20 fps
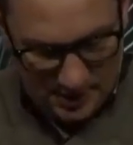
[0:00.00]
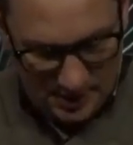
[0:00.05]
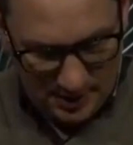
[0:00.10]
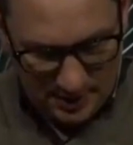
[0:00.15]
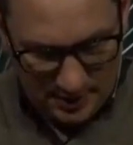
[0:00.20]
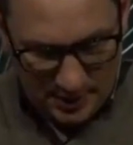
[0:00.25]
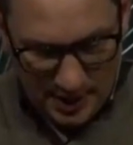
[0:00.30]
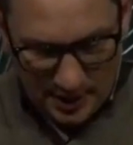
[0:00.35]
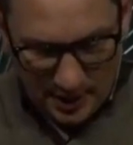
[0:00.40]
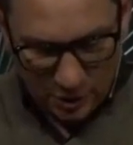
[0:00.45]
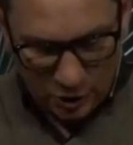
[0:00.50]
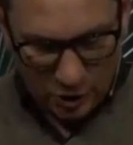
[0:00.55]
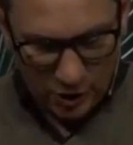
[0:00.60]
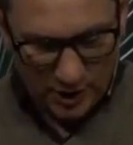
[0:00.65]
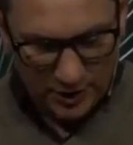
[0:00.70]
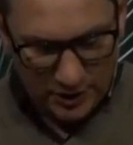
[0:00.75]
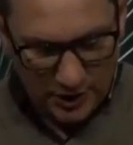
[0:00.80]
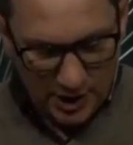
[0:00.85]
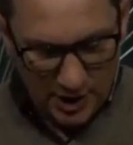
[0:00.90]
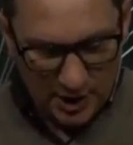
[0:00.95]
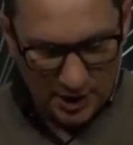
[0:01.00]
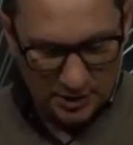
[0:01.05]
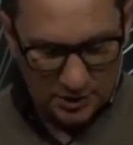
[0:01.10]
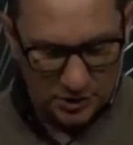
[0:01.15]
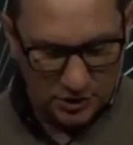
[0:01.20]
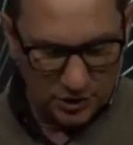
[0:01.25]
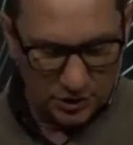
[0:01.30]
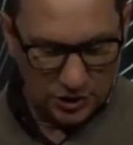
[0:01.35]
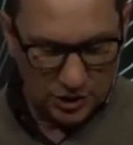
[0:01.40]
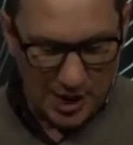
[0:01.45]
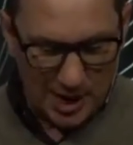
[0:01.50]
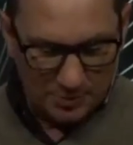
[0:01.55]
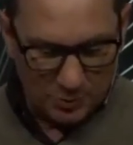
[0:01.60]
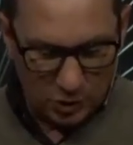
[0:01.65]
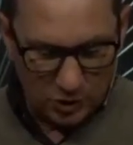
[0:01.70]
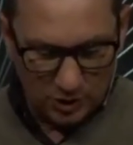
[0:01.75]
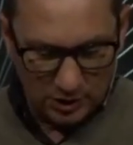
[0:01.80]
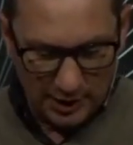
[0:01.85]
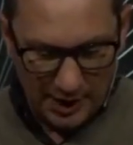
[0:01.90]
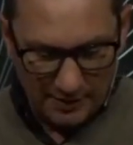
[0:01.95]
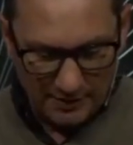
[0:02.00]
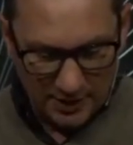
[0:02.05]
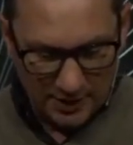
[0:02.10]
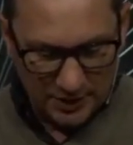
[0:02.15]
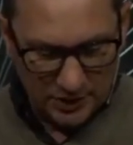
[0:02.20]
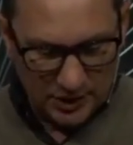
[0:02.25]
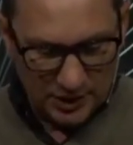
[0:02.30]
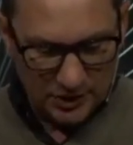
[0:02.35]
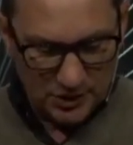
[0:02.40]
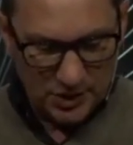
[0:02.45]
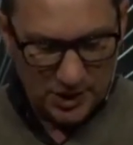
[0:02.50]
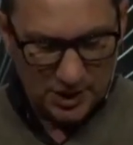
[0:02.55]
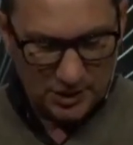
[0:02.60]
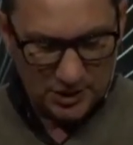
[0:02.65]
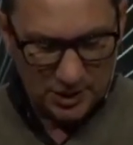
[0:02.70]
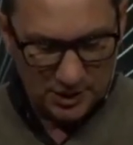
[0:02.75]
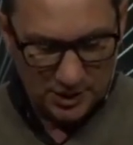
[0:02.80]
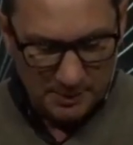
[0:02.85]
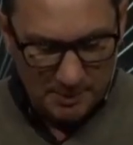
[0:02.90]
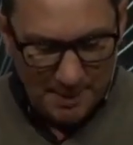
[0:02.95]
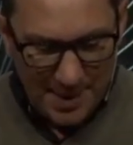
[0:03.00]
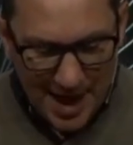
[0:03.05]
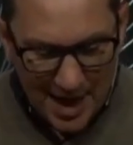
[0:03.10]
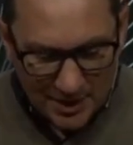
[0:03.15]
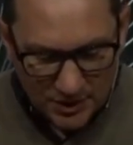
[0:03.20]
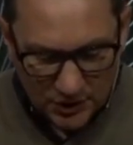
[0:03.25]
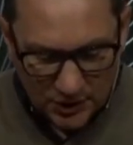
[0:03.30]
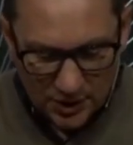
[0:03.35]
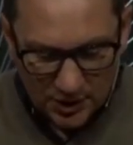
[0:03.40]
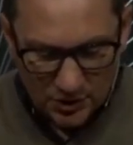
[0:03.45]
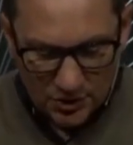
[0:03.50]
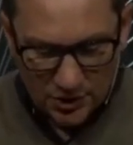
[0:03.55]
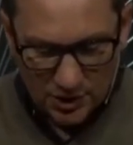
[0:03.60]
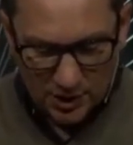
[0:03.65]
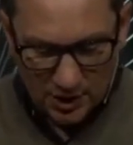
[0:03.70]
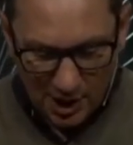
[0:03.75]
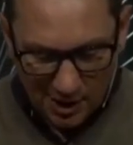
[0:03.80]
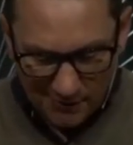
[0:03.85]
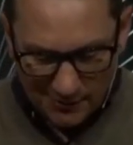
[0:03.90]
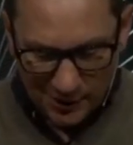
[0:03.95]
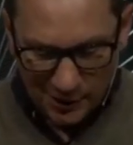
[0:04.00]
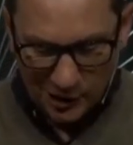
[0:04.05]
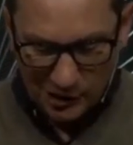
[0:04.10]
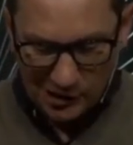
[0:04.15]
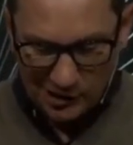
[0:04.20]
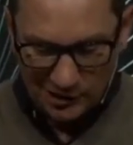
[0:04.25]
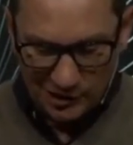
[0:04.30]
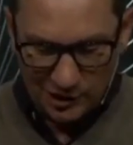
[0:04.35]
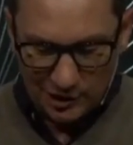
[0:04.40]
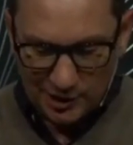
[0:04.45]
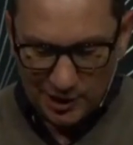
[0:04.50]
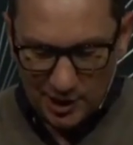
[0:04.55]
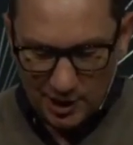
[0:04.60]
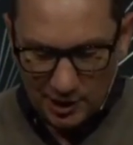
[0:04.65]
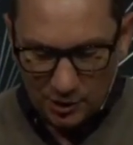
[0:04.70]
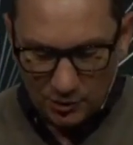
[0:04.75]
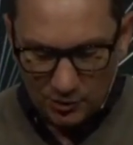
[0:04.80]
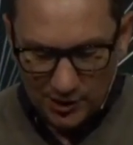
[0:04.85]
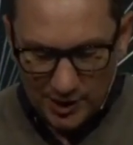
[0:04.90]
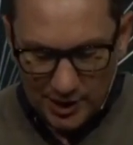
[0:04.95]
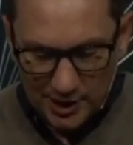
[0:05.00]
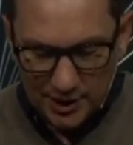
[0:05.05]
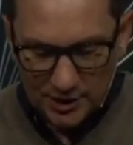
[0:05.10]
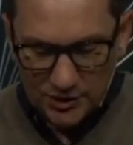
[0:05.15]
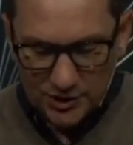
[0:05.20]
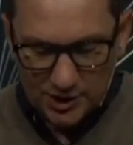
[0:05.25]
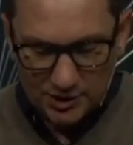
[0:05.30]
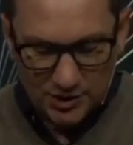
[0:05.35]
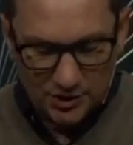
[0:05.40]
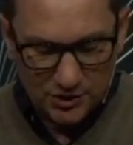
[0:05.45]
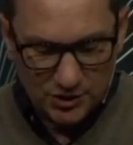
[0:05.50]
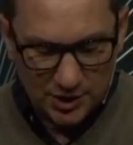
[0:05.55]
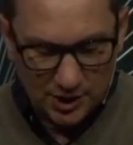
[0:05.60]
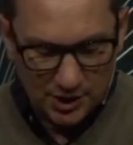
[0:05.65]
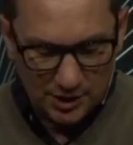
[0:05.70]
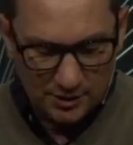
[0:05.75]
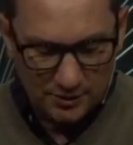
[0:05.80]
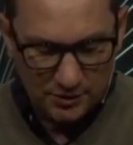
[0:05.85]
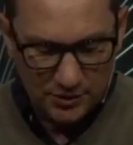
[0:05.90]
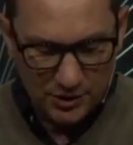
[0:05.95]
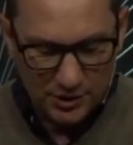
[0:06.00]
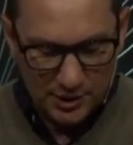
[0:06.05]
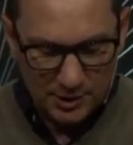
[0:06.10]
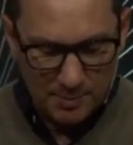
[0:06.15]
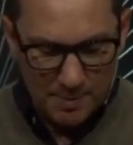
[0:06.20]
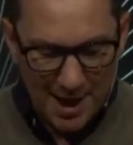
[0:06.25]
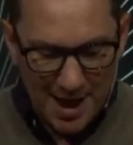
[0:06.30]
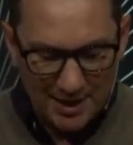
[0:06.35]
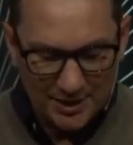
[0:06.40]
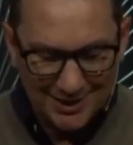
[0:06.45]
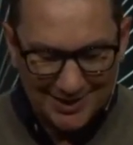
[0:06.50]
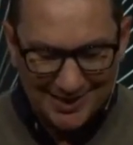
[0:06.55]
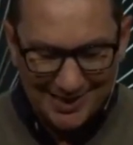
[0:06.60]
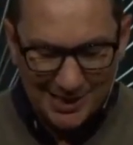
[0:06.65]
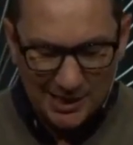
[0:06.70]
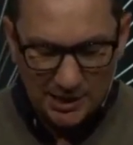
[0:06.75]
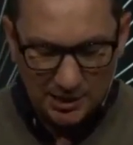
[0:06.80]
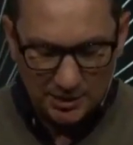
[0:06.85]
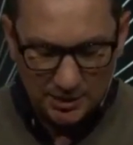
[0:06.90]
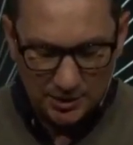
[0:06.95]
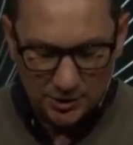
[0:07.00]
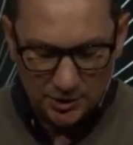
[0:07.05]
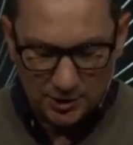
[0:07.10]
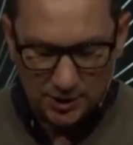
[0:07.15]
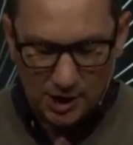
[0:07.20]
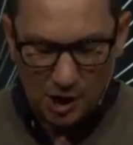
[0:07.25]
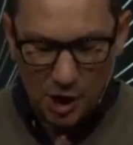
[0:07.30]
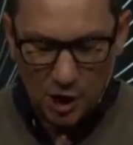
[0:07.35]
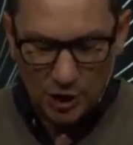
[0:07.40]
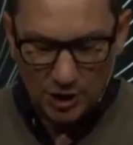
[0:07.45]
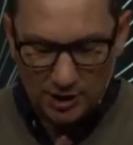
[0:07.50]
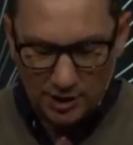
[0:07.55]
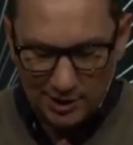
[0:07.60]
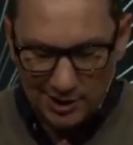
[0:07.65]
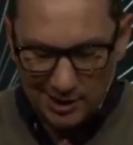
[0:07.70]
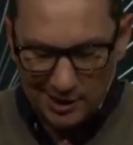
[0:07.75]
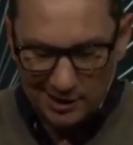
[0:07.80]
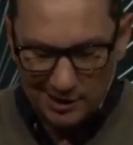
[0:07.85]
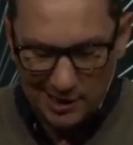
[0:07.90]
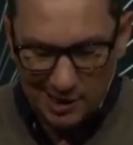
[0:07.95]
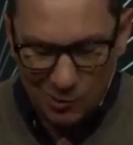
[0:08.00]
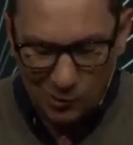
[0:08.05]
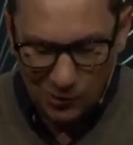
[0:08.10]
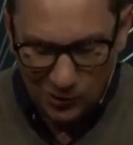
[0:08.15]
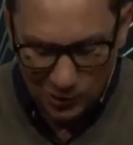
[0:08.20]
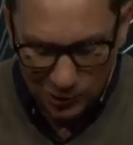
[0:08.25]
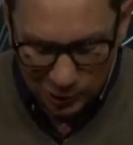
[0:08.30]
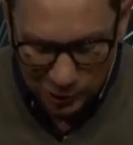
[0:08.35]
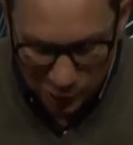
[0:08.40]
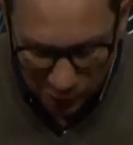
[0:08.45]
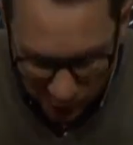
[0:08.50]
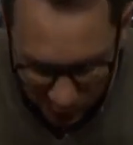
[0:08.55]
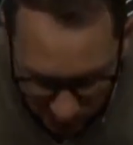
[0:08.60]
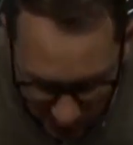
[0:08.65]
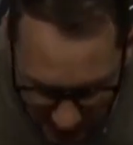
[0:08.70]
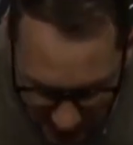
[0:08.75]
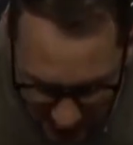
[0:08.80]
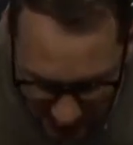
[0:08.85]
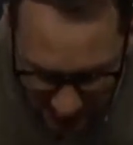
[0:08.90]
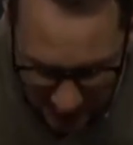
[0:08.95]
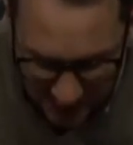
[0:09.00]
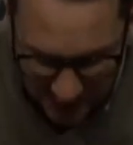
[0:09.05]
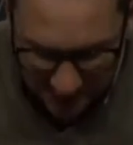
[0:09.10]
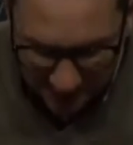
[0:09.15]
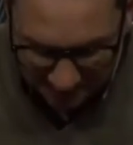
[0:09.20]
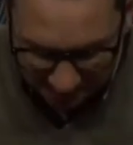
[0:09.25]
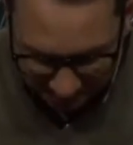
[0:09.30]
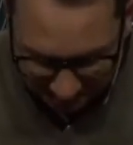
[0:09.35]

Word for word: 2 Corinthians chapter 11 says this In Damascus, the governor under King Aretas had the city of the Damascenes guarded in order to arrest me.